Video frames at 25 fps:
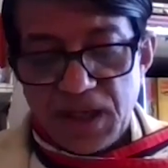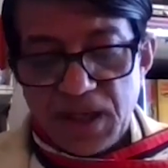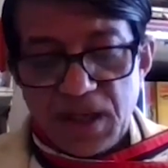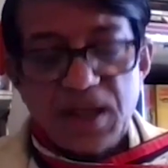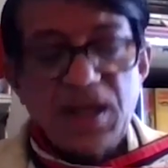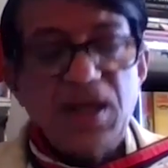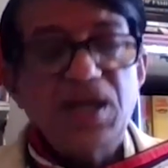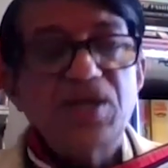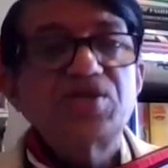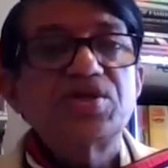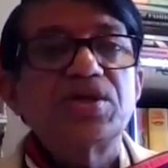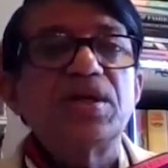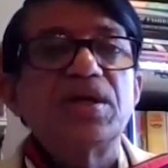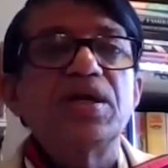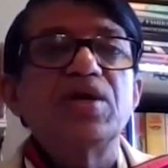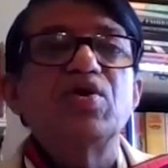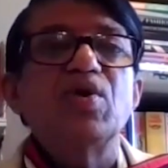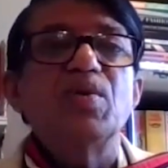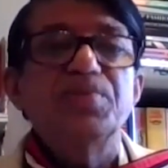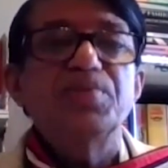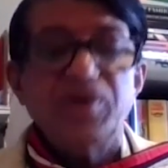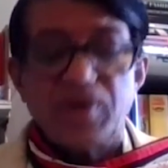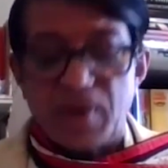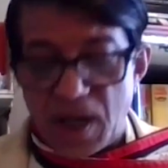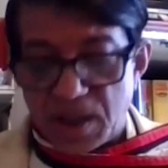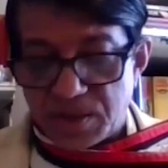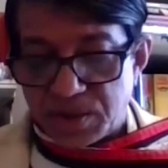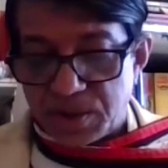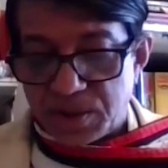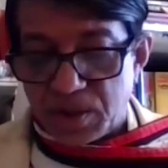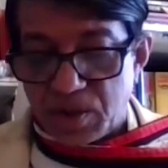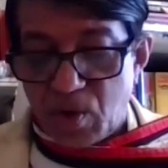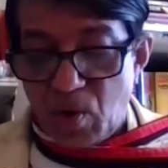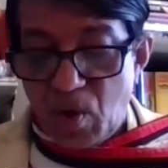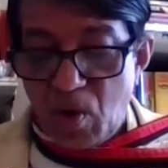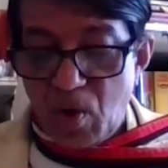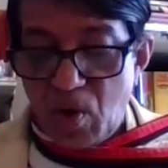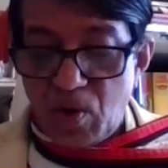Initially, Rabindranath
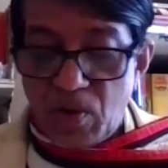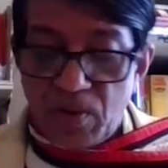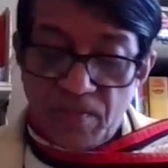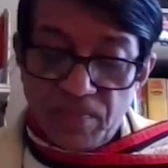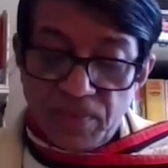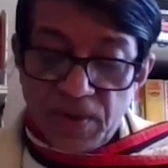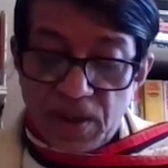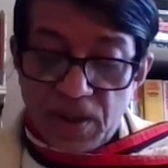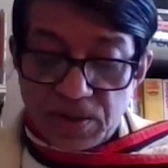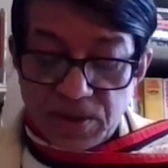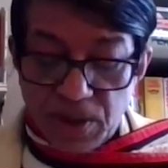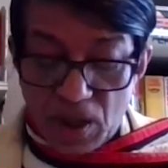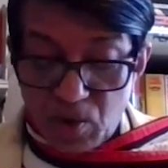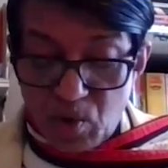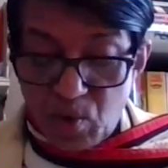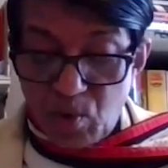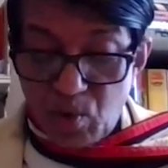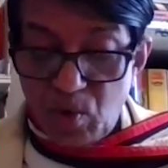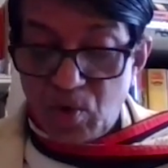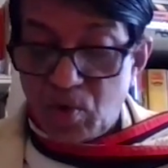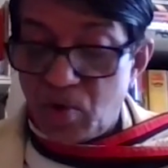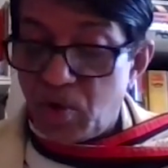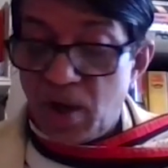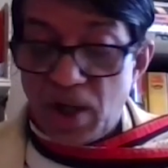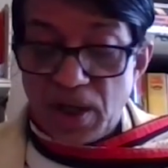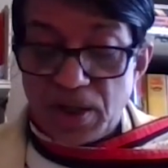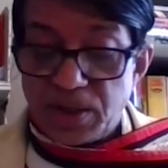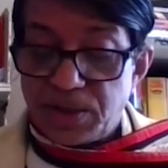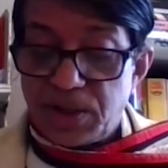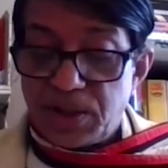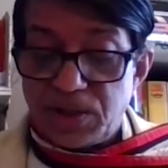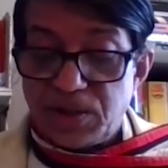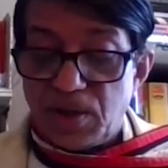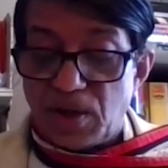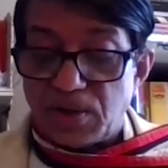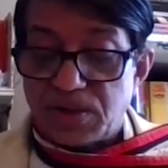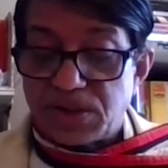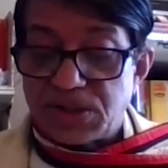Tagore, Tagore
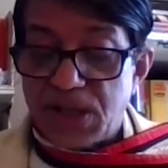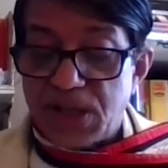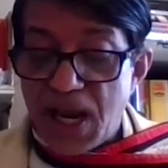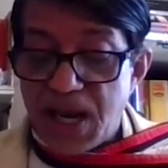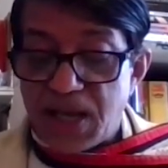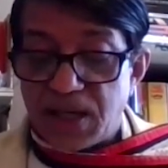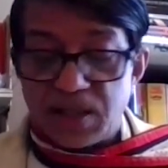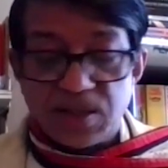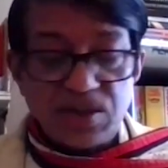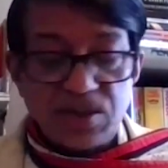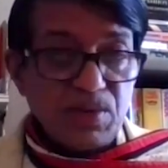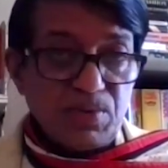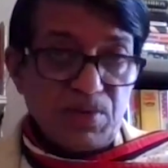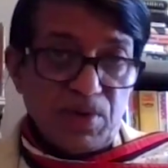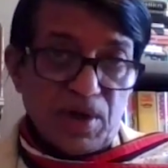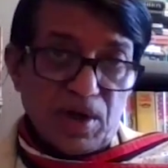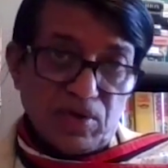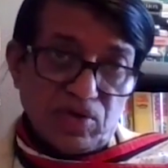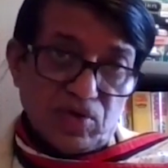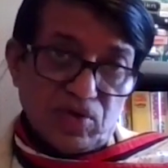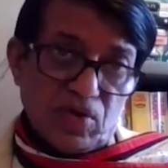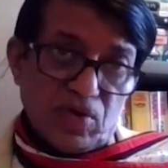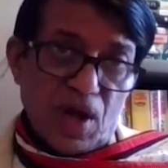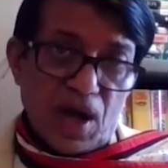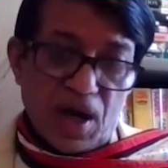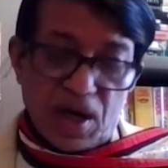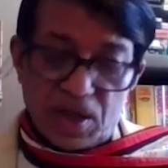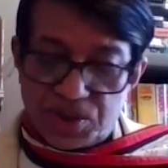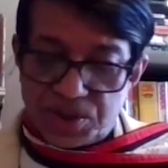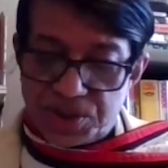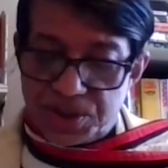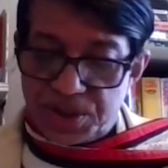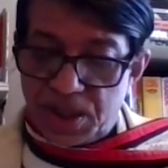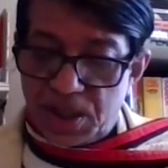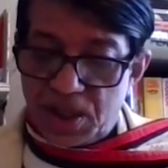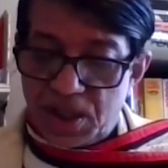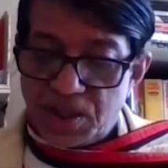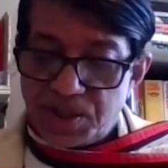did not take Jivananda
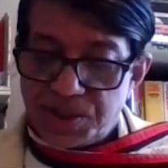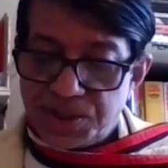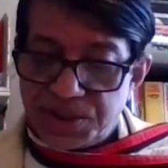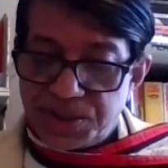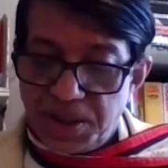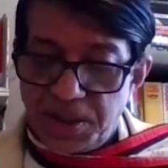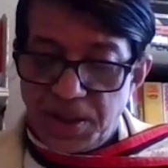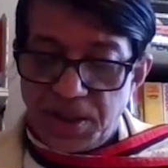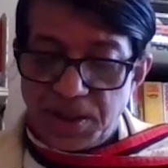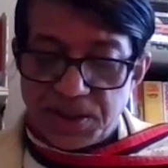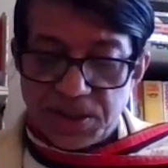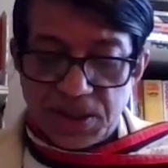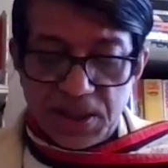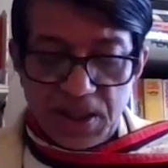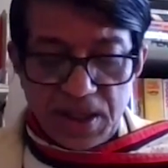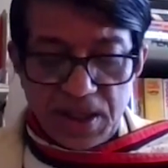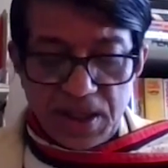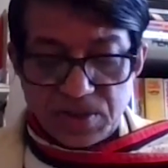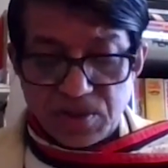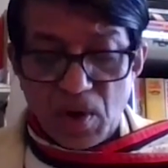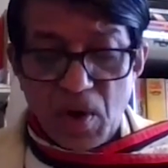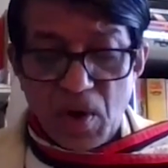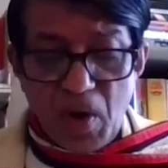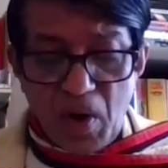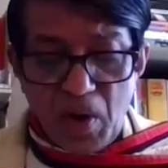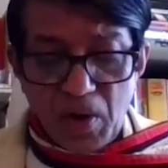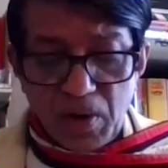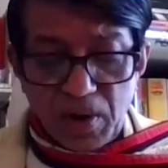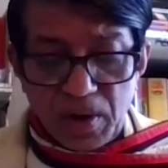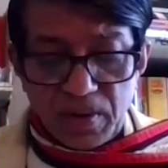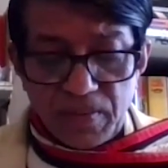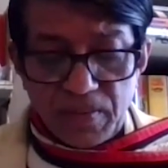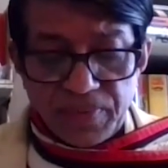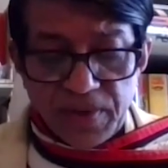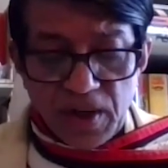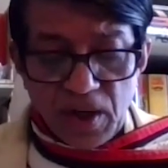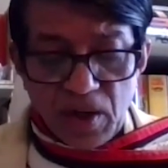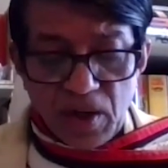Das seriously at all.
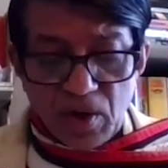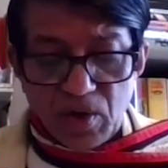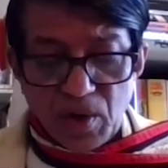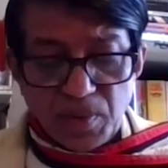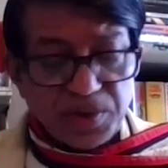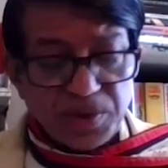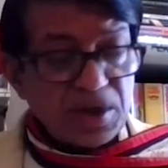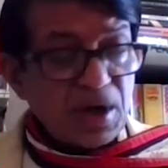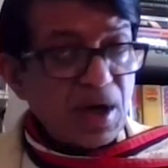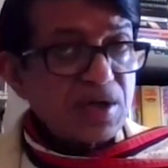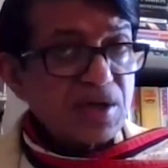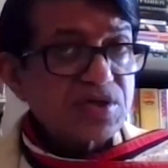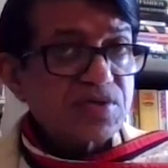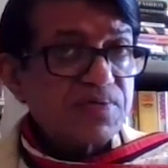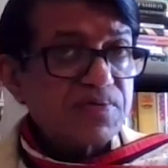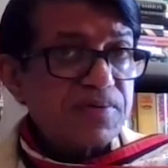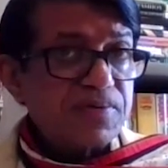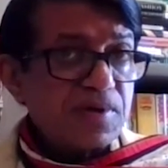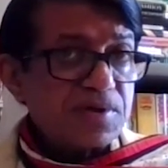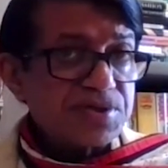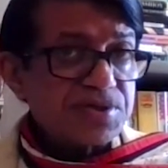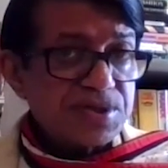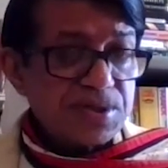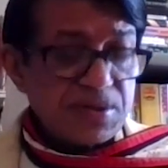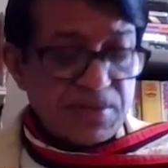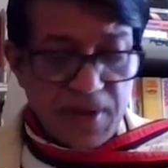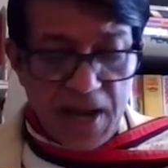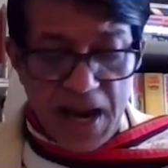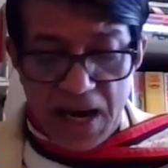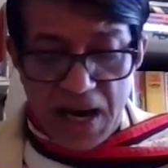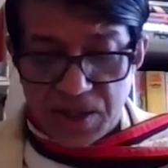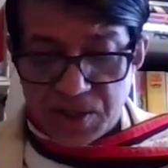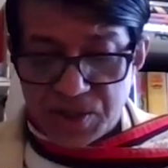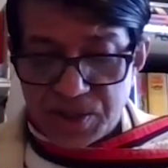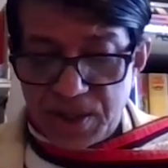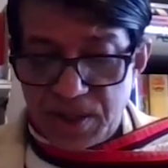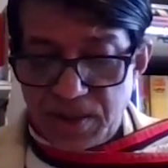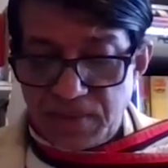Rabindranath's first
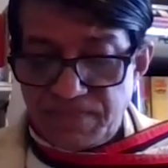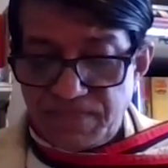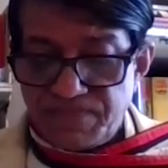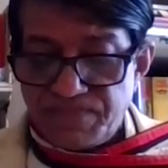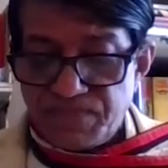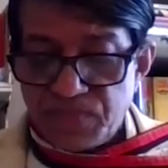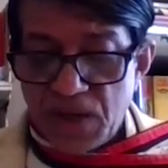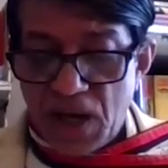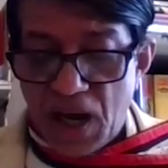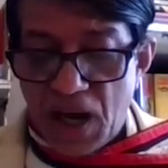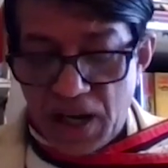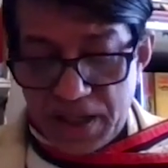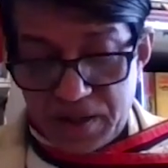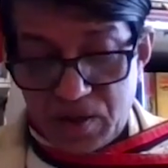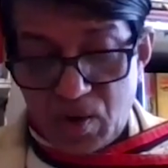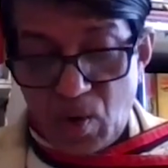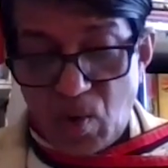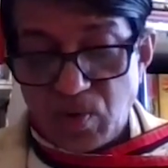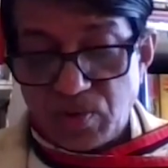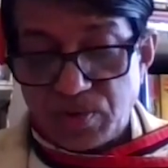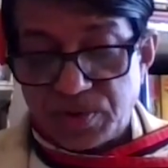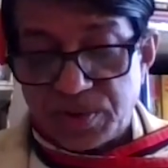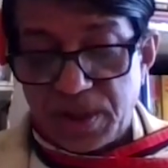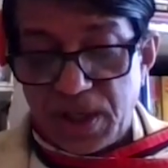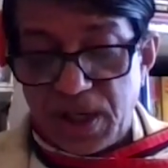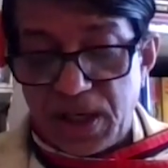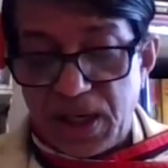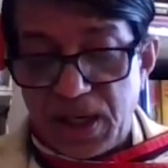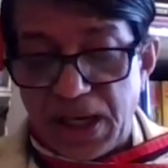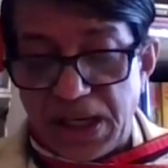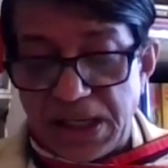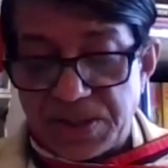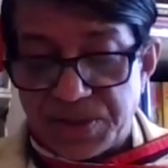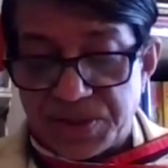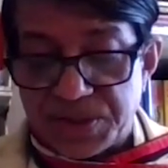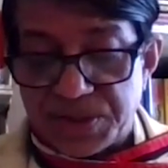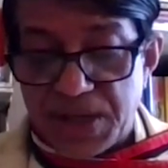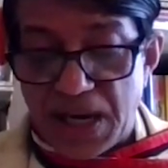reaction I quote in
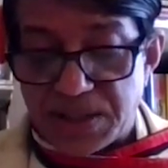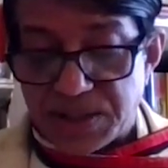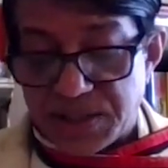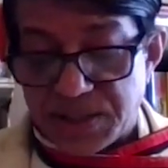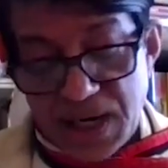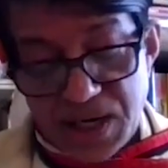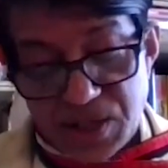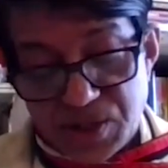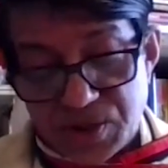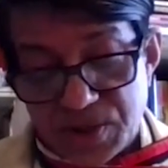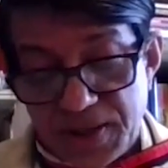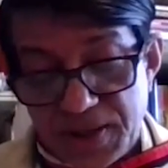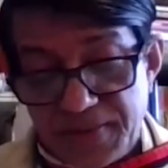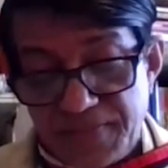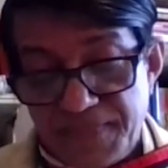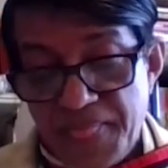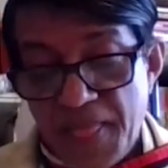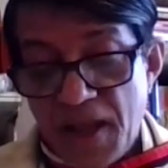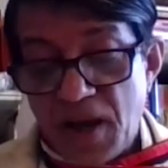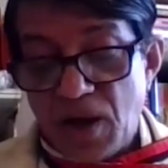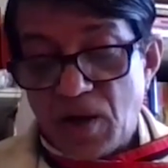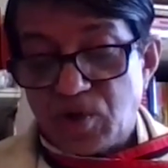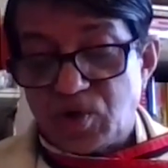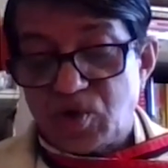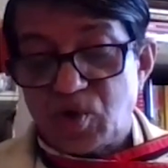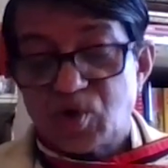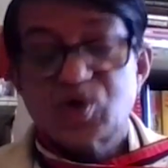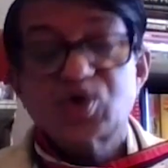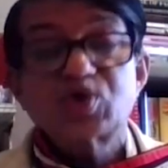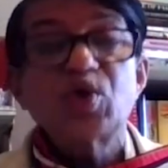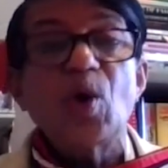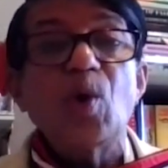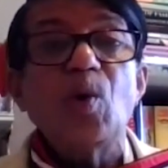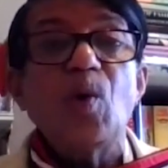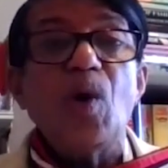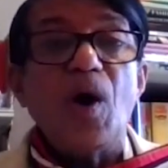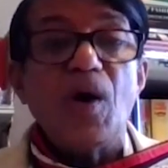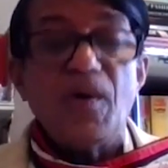English translation, to
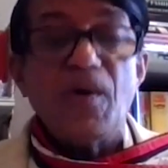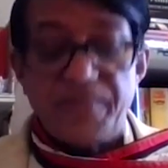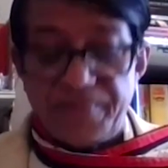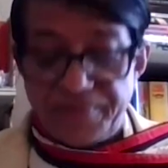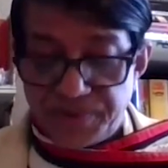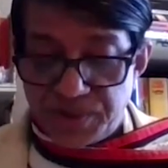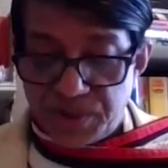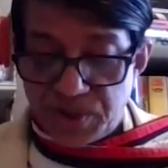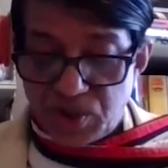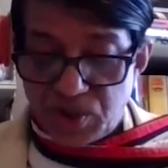show off